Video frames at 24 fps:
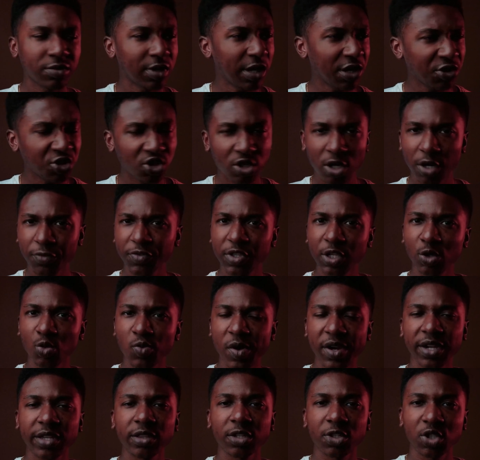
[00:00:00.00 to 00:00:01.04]
I'm not sure if the
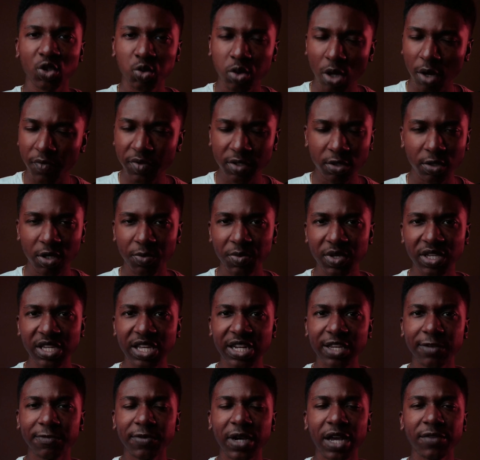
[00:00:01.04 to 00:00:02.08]
regular 12 is going to be
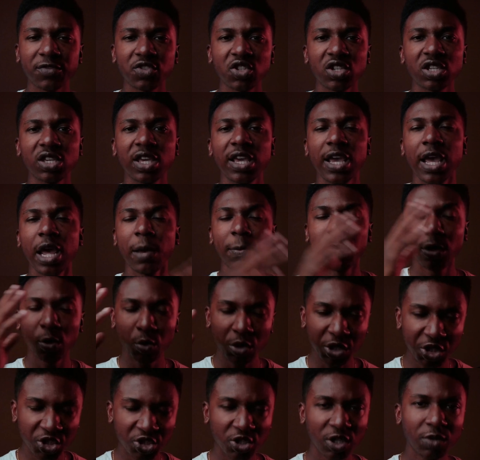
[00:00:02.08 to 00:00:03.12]
getting 5G, but
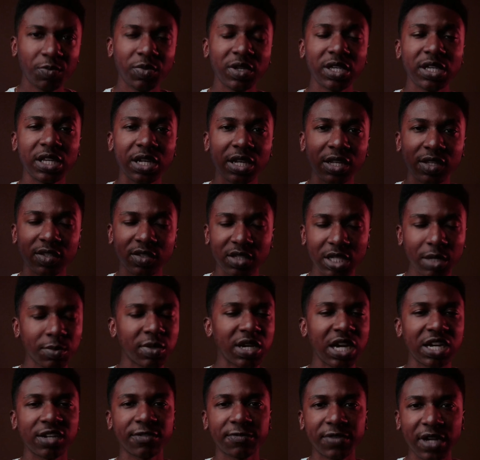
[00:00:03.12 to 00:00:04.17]
we should be getting some
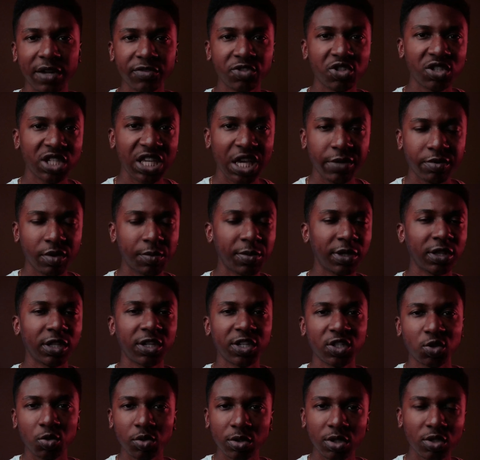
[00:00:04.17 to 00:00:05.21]
kind of 5G
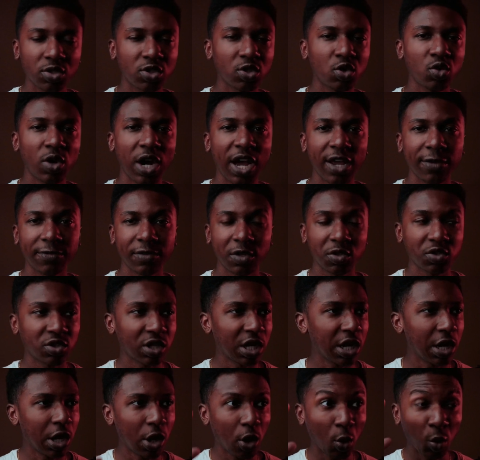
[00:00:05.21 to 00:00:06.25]
capabilities with these new iPhones,
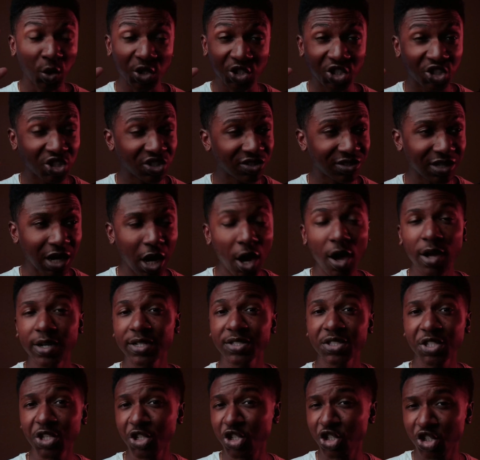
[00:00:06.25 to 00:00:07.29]
which
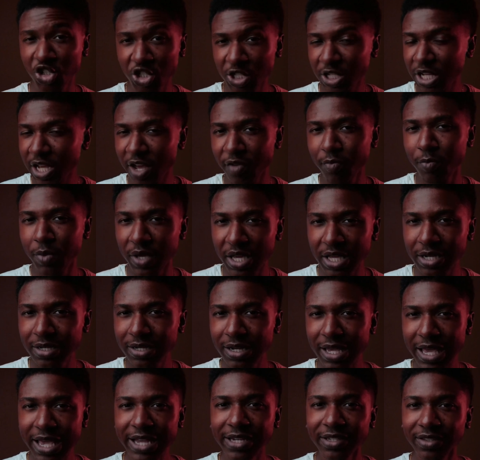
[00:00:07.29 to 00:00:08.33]
honestly should have
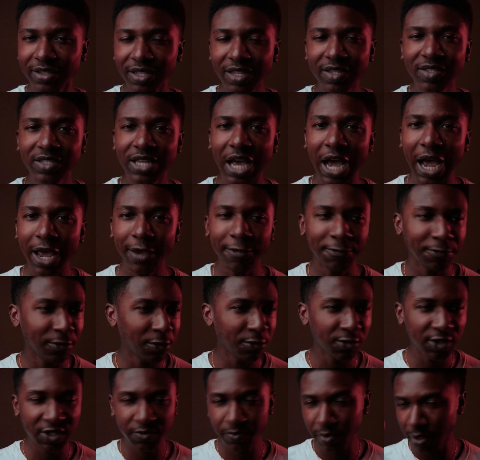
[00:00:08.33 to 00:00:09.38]
been in these
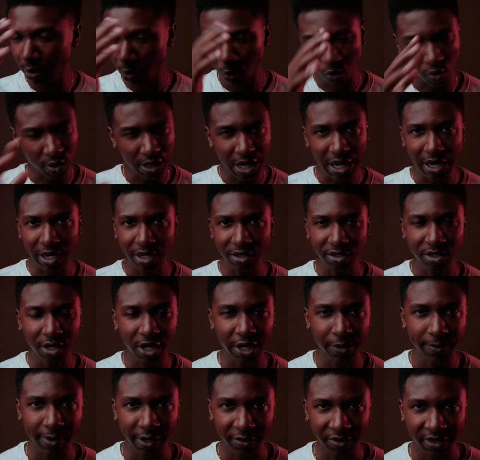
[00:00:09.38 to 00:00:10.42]
iPhones, but we're not going to talk
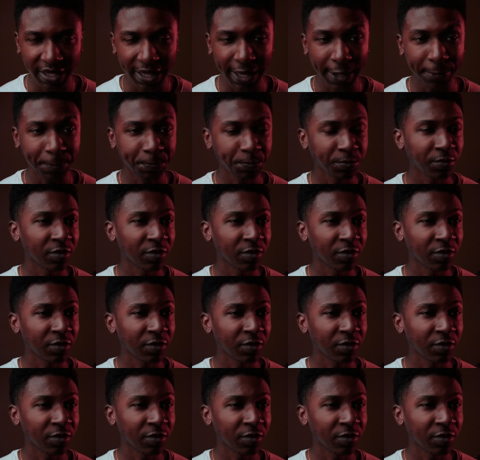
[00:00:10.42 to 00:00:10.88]
about that.